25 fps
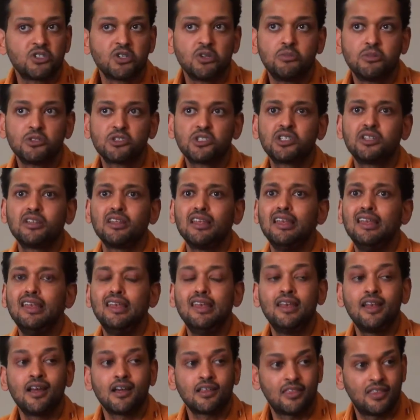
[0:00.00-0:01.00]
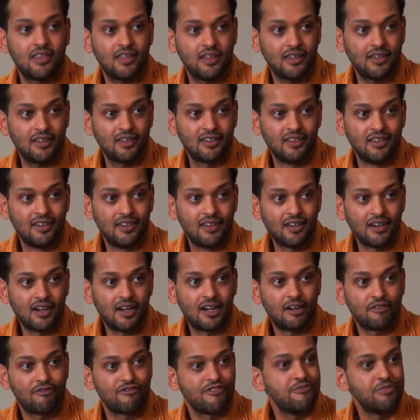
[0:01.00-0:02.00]
there's almost nothing
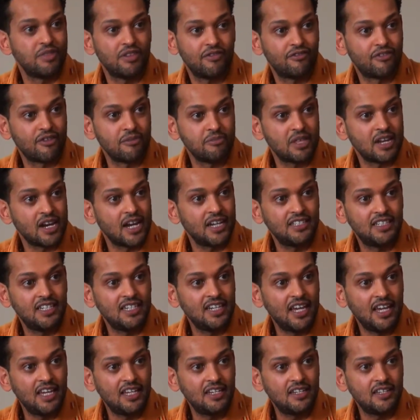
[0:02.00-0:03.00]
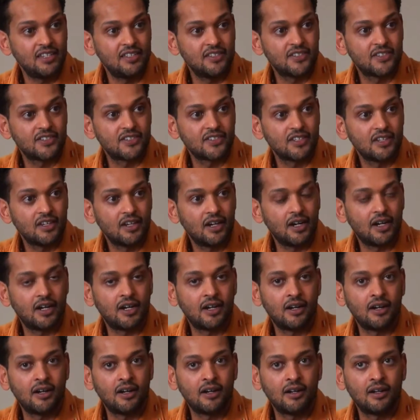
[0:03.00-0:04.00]
from the 1980s.
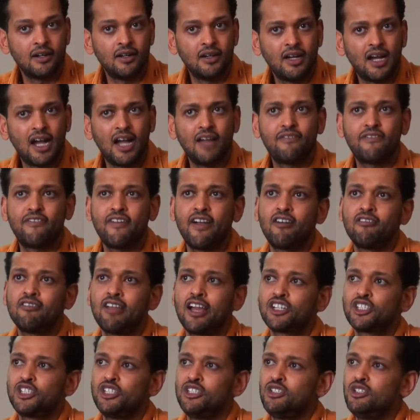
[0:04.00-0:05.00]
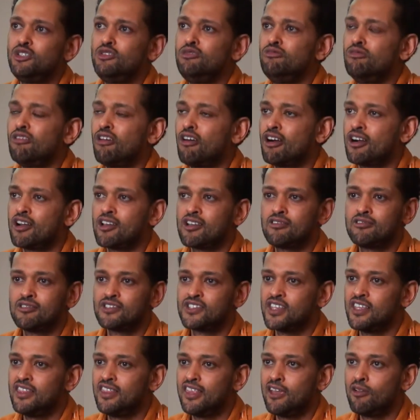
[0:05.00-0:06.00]
I found actually two
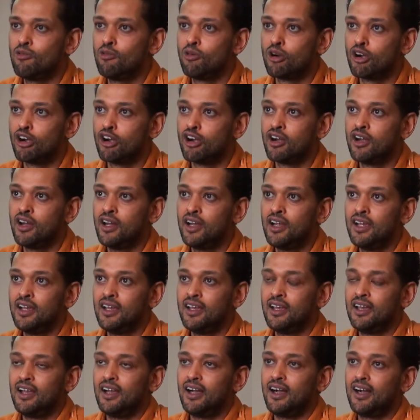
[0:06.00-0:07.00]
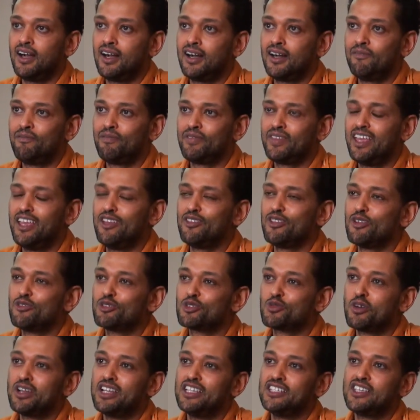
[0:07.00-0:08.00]
articles, and they were
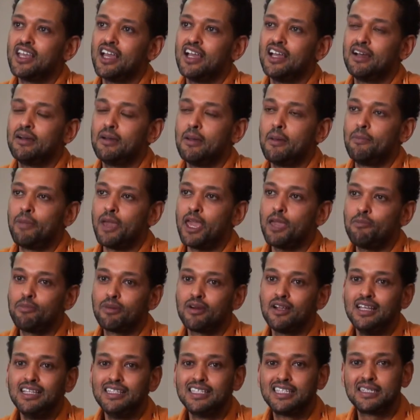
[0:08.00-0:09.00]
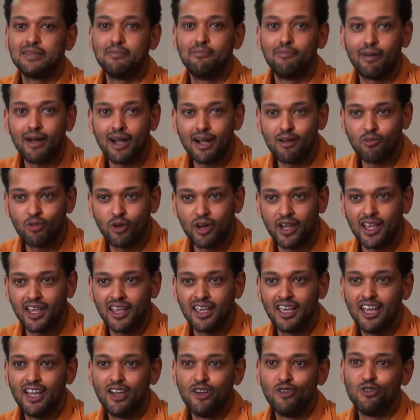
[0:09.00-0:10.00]
there was one, a paper in
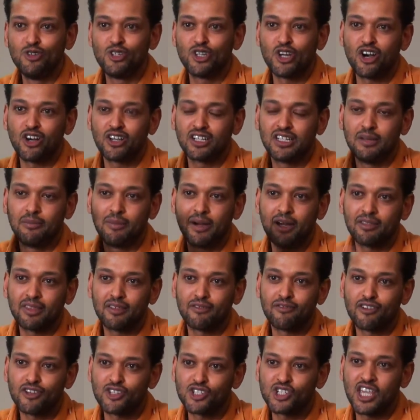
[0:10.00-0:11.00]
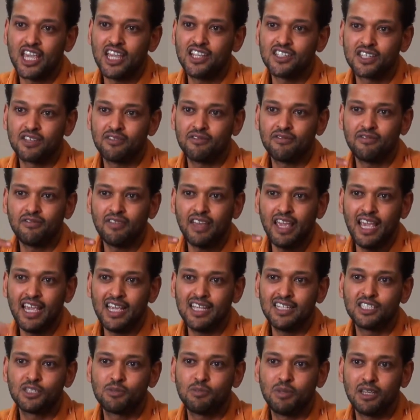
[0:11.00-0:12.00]
Zimbabwe, who talked about the first case of
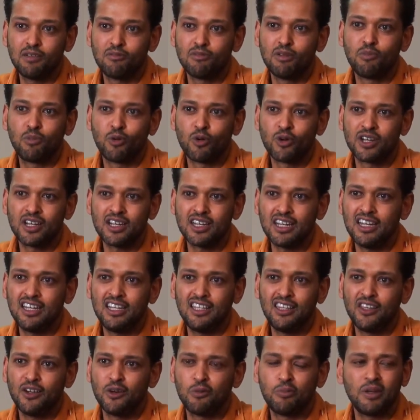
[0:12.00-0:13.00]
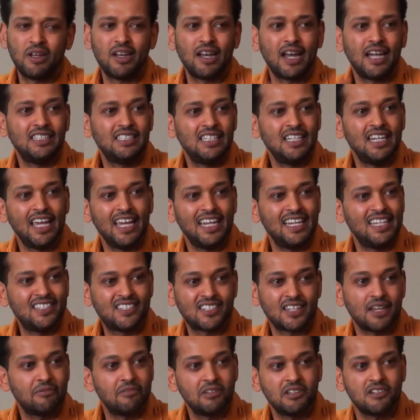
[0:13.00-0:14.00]
AIDS being reported in Ethiopia in
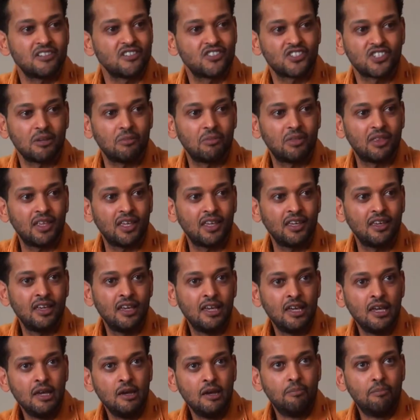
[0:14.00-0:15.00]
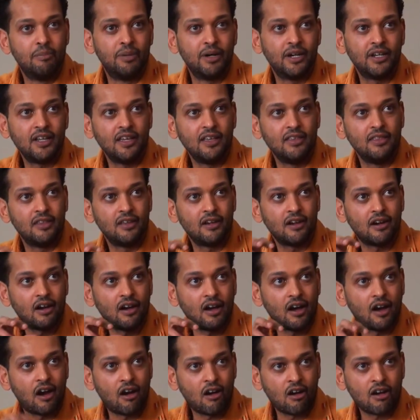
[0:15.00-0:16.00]
1987 or something. But in the
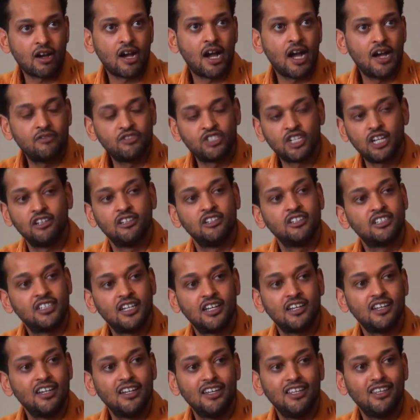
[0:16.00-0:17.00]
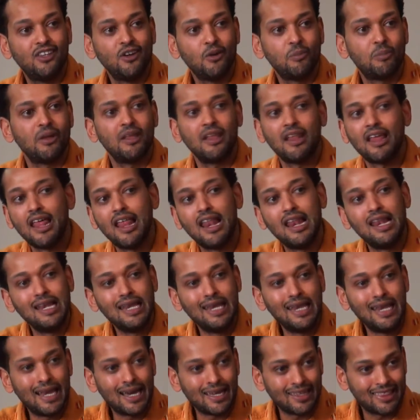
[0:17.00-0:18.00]
archives I looked at in Ethiopia,
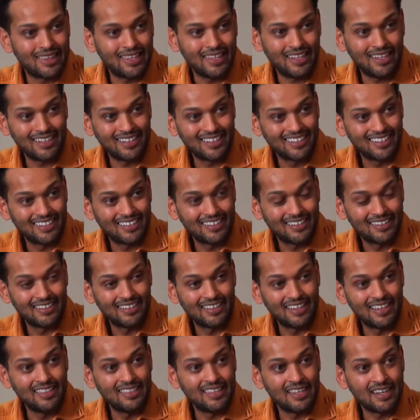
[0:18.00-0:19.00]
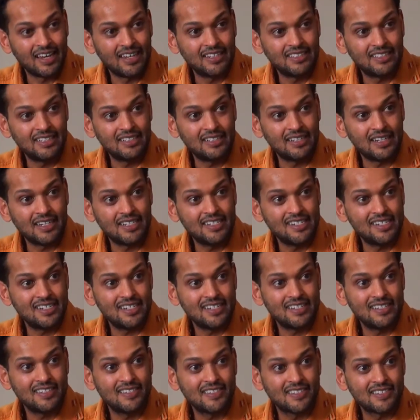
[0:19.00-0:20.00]
nothing in the
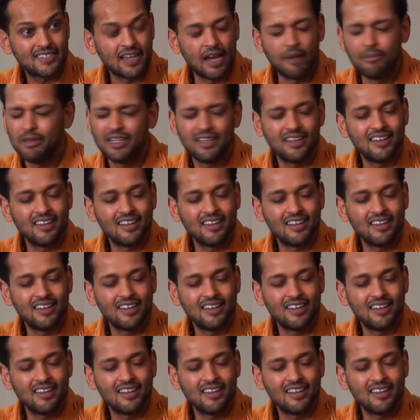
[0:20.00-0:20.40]
1980s.